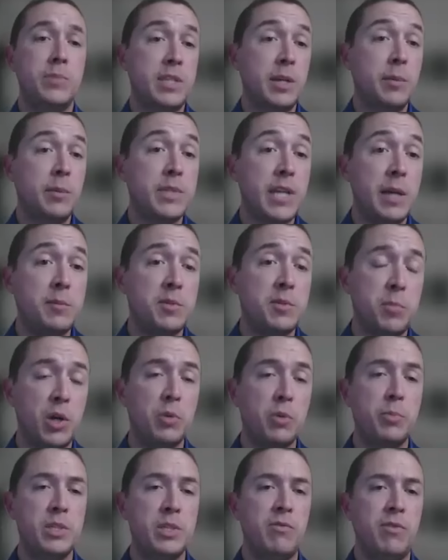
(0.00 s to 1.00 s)
Sometimes
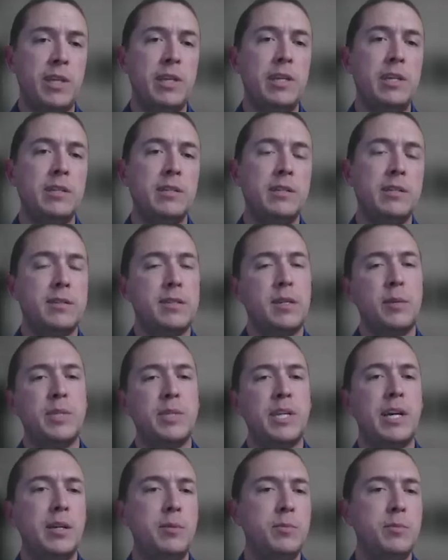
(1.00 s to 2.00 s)
purposefully,
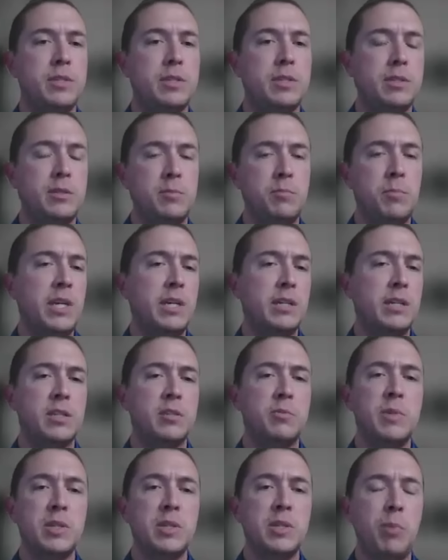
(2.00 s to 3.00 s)
sometimes because
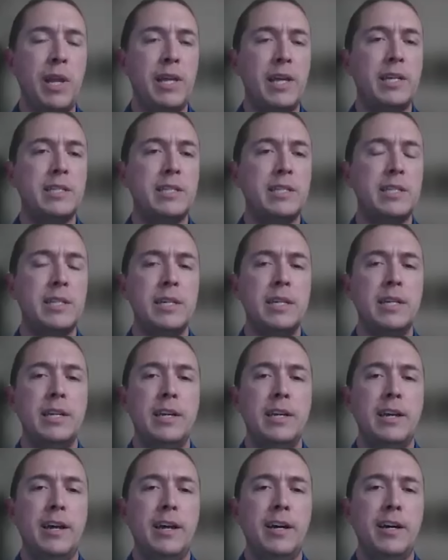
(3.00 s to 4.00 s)
it's misplaced.
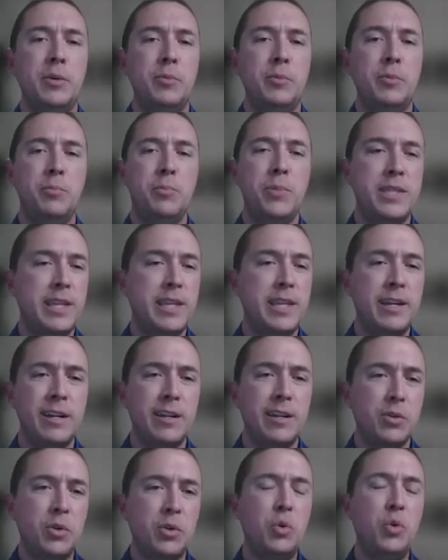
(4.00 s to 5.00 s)
But then
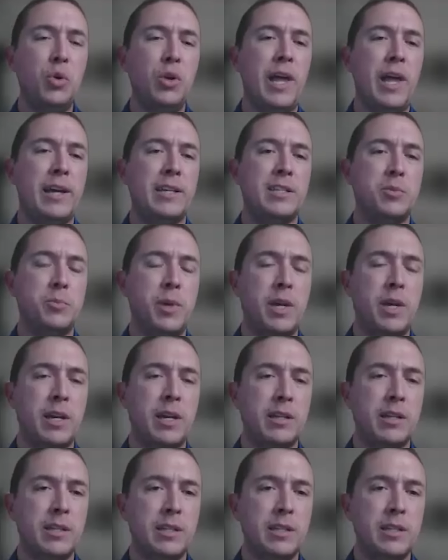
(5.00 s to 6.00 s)
another cool
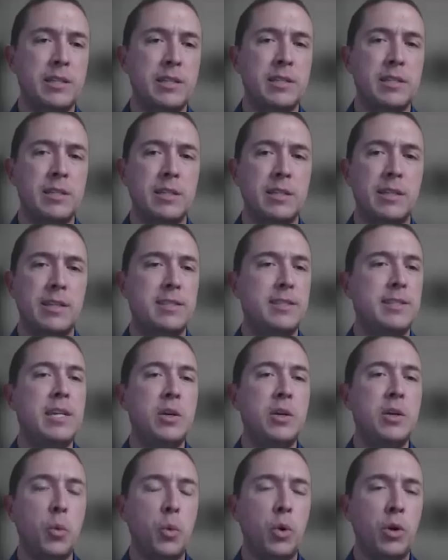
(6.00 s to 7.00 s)
aspect is the
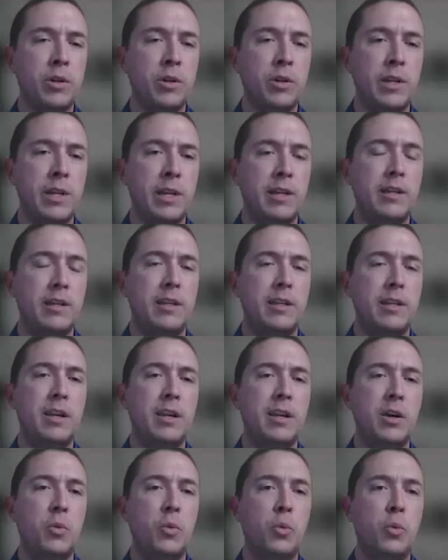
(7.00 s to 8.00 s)
Z coordinate.
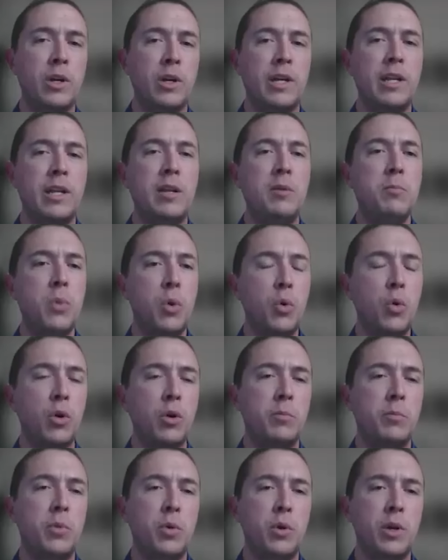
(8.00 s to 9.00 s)
We're getting
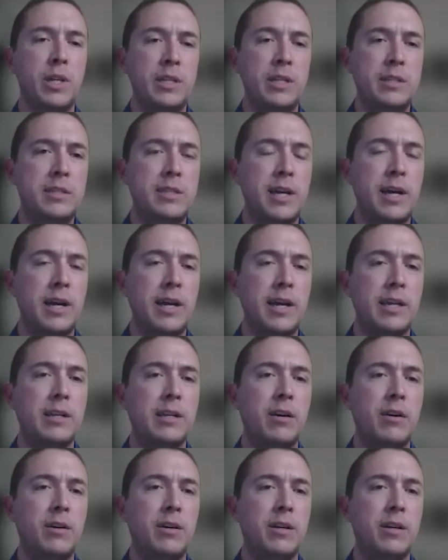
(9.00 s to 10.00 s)
more and more insight
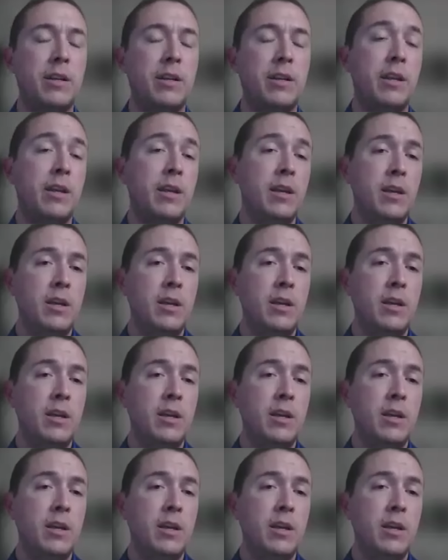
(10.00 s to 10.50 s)
on,